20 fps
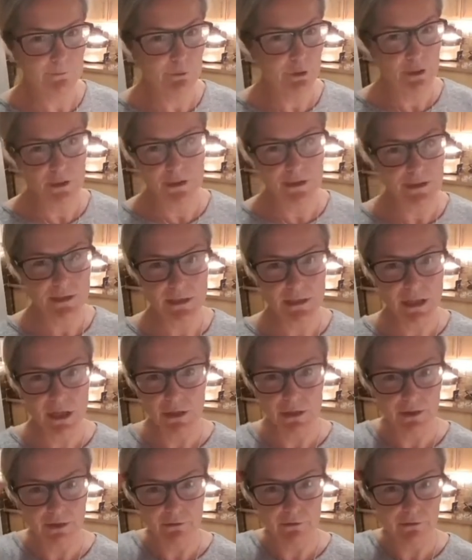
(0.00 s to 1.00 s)
which is
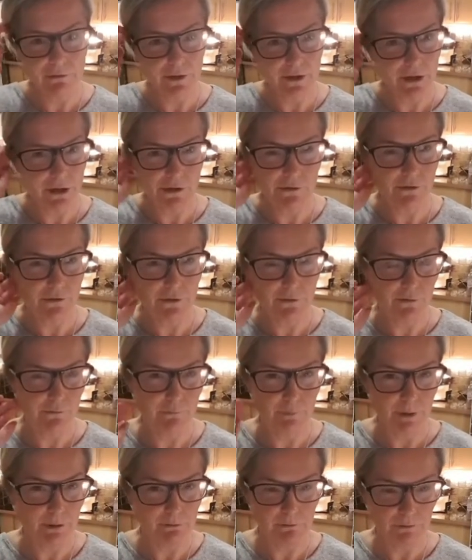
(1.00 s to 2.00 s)
nothing fresh if
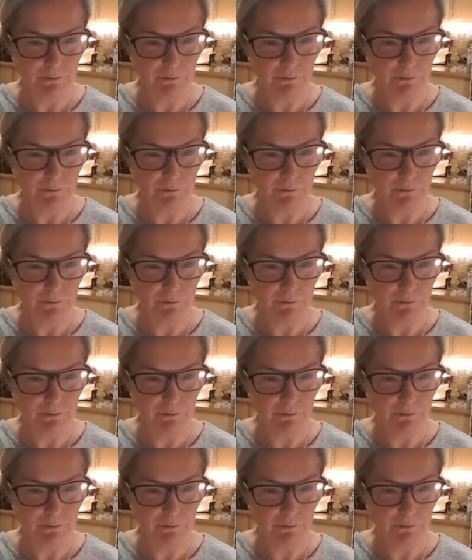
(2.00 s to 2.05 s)
you've been